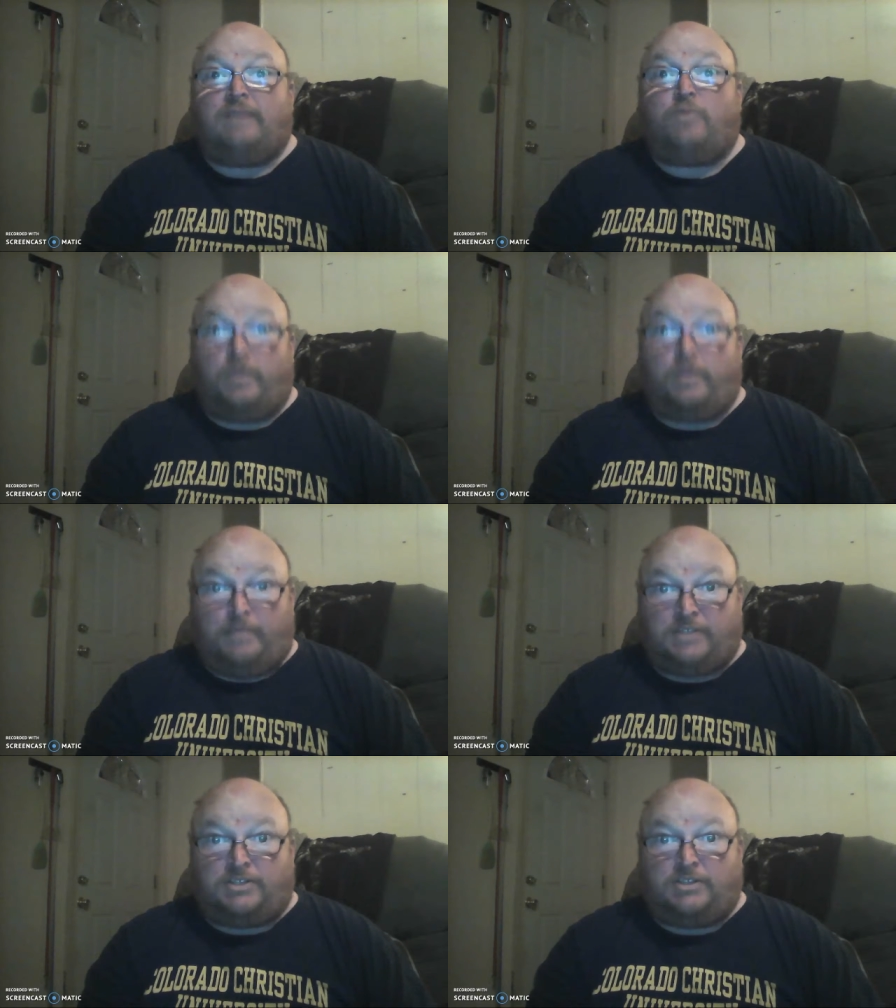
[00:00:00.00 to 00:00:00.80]
for your
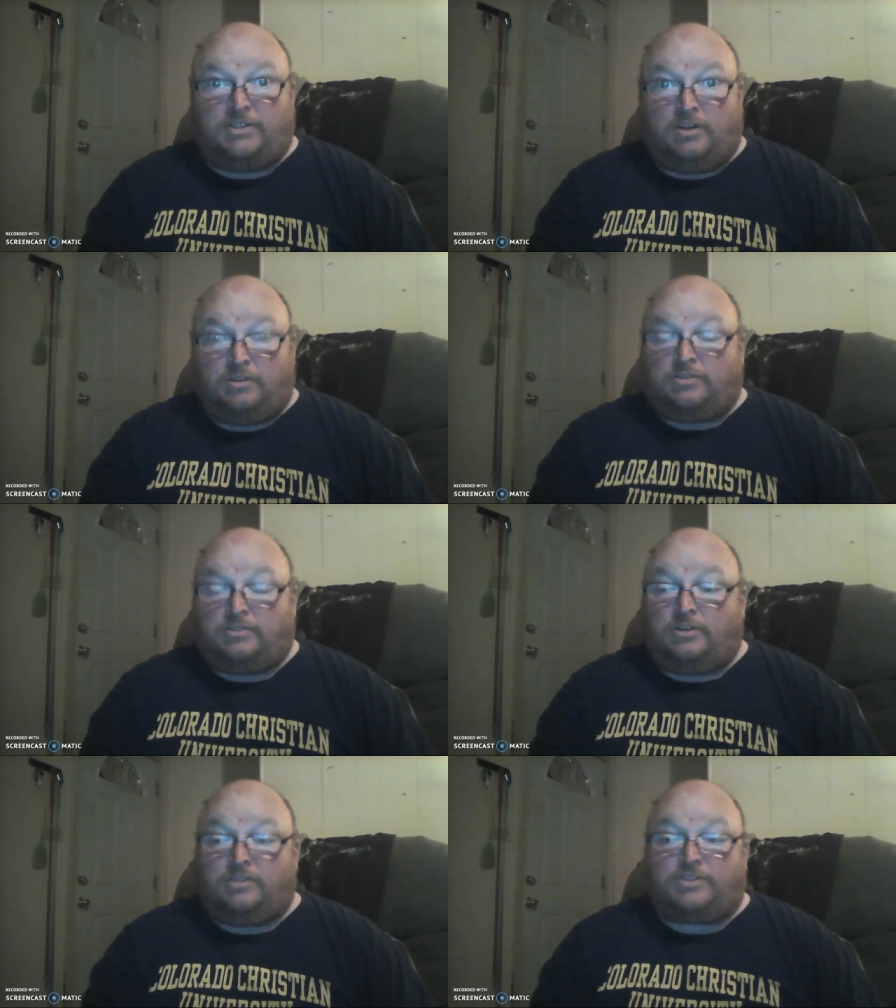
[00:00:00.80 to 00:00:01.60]
message on
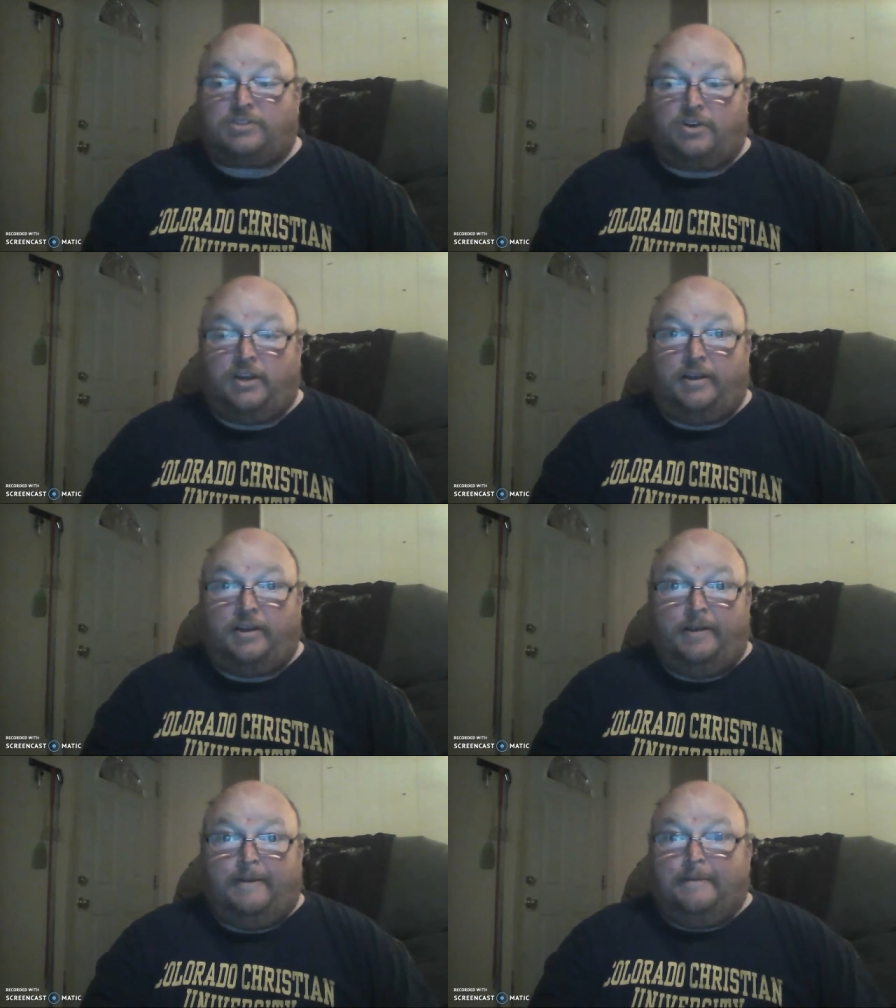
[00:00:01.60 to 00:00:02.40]
the screen.
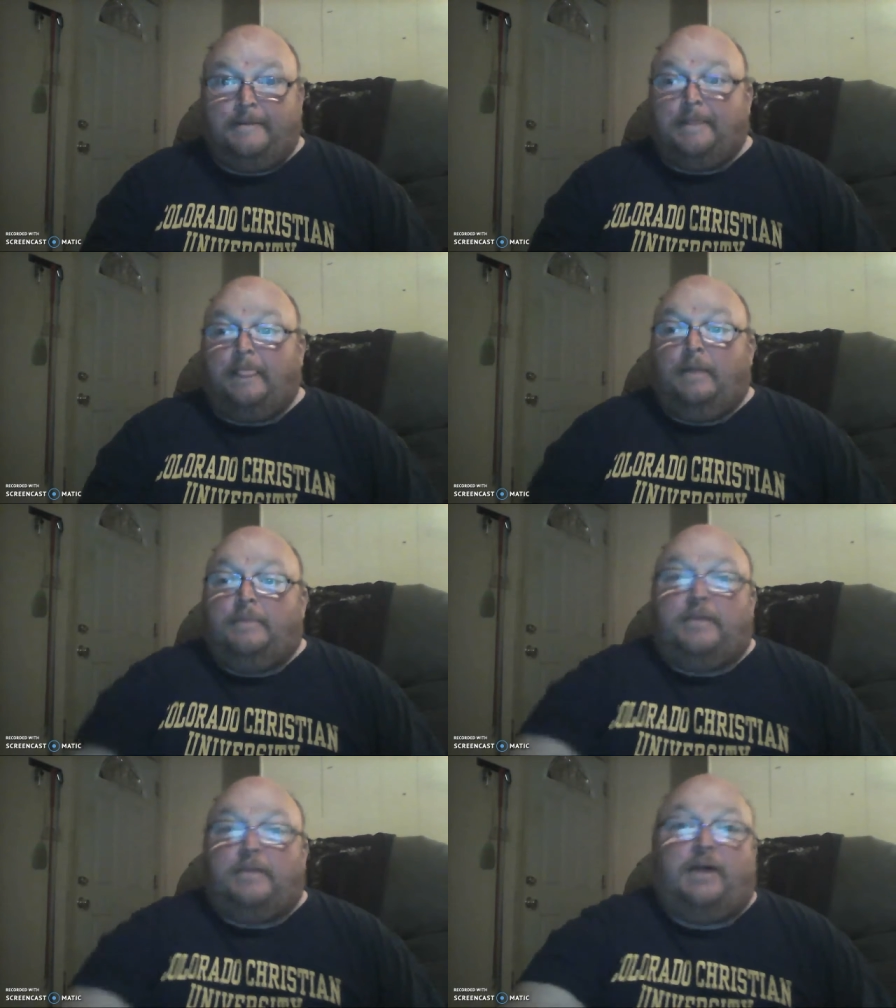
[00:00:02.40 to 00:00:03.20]

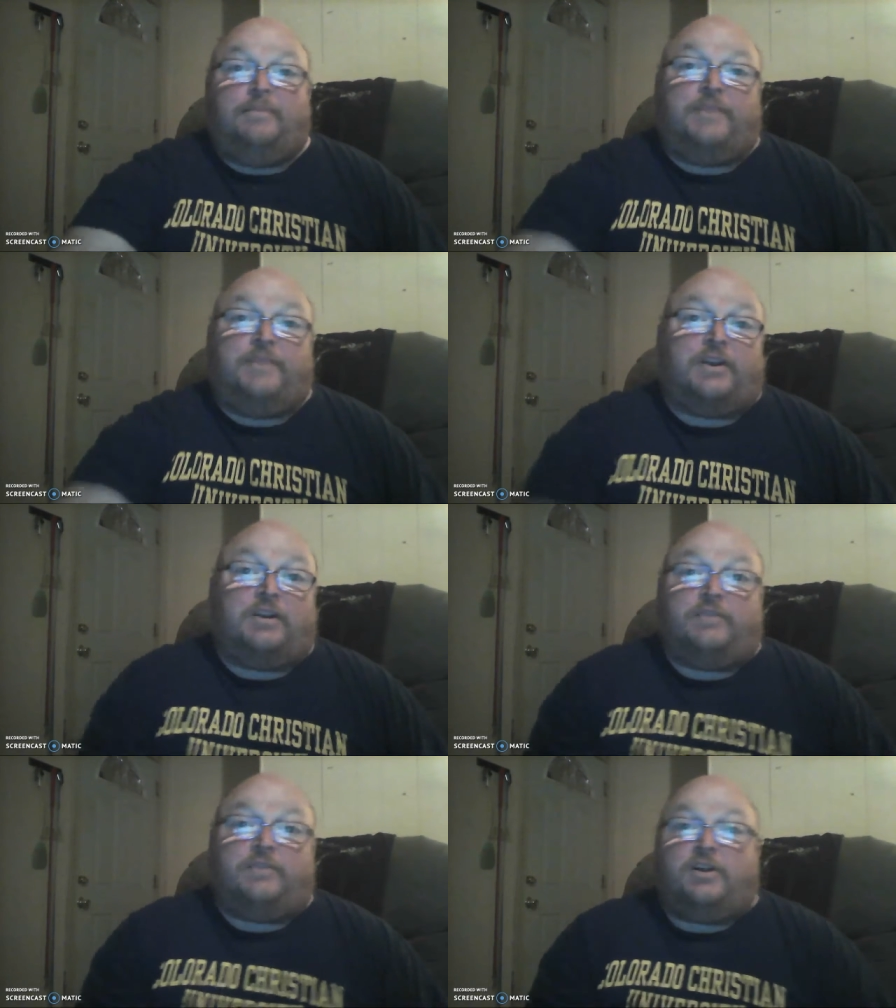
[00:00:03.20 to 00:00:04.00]

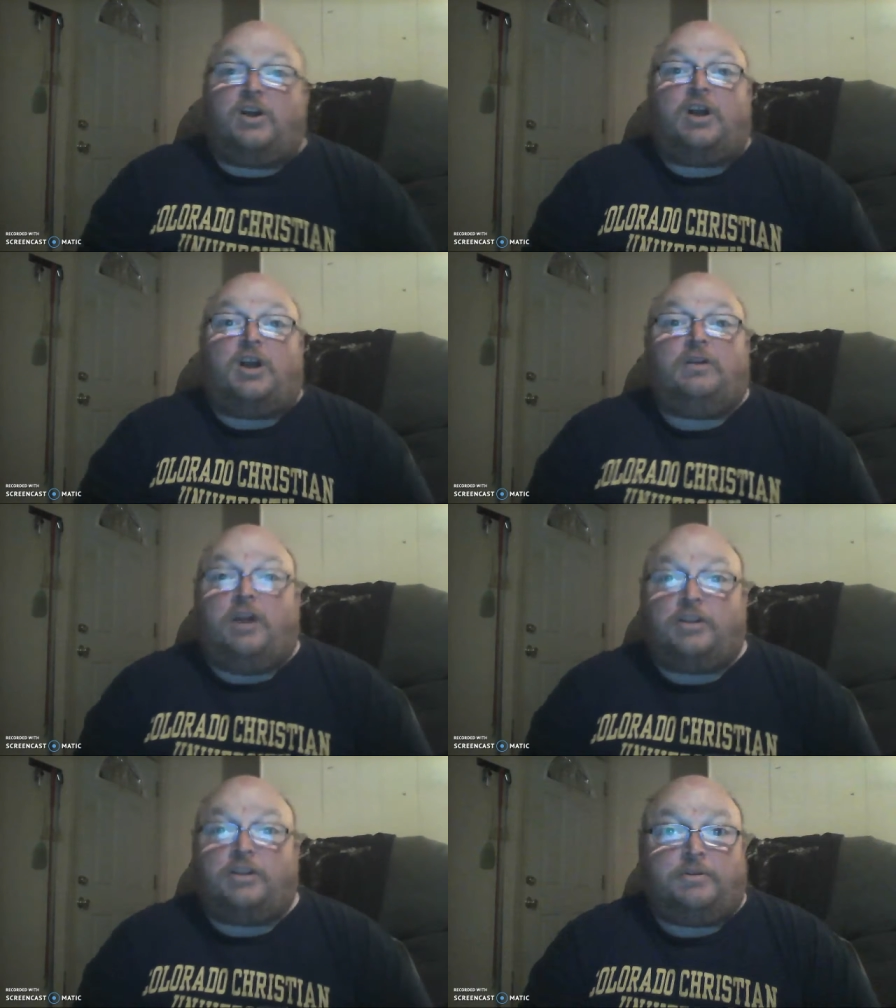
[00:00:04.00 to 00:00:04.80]
There are
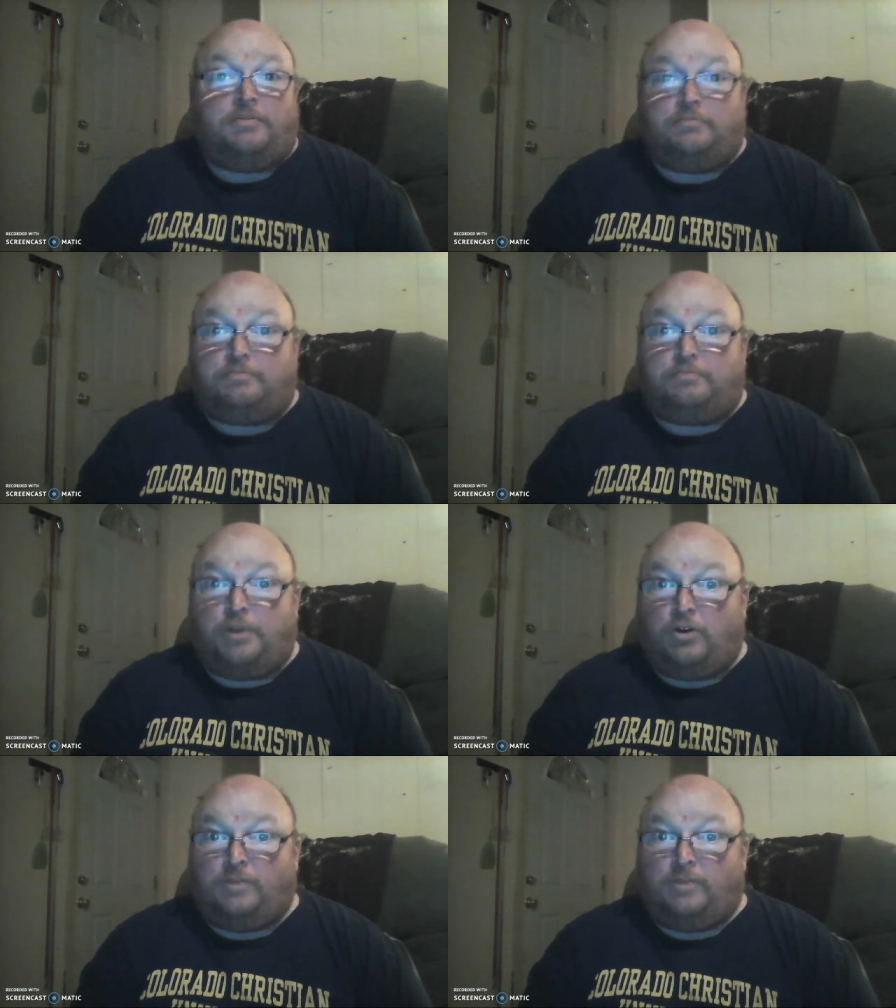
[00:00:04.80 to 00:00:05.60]
other
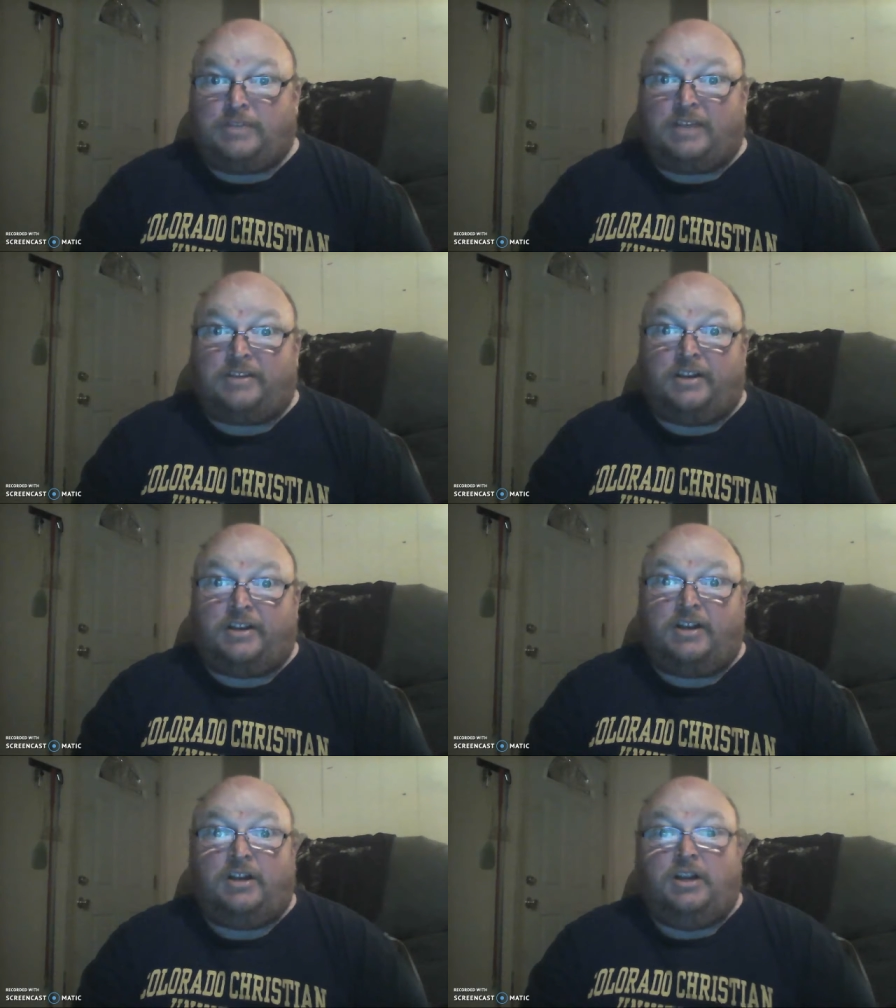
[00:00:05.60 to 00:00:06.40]
programs out
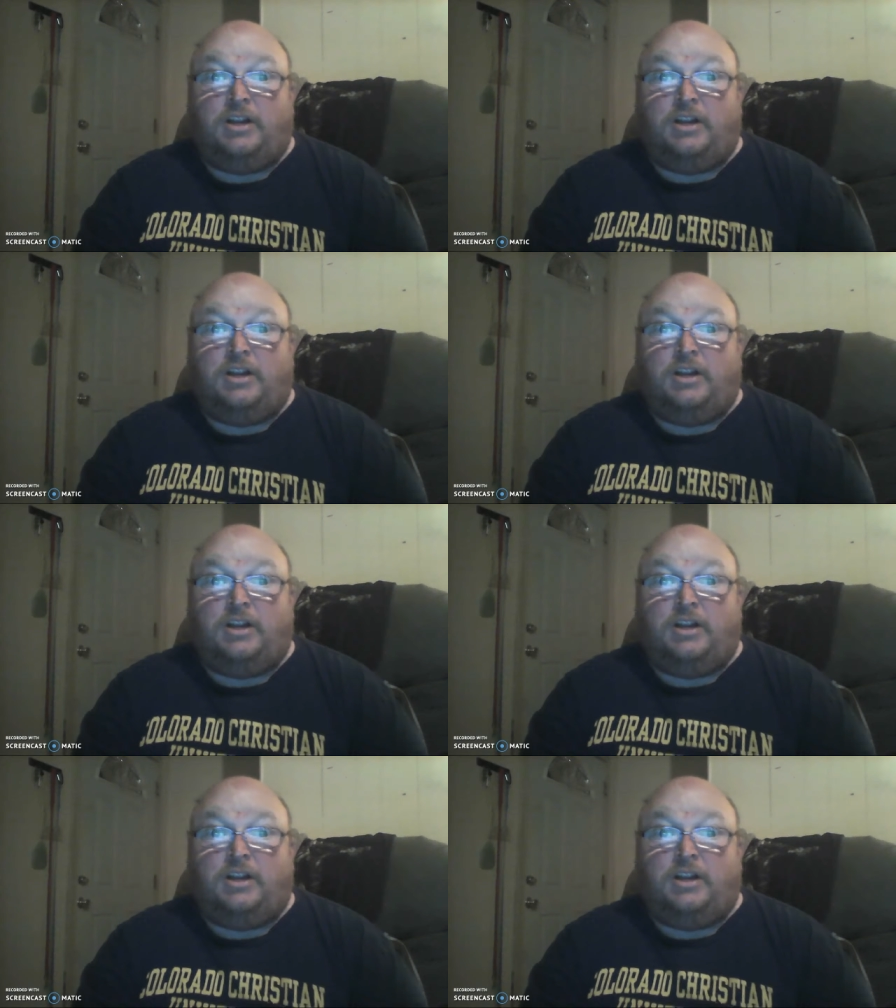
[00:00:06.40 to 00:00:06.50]
there.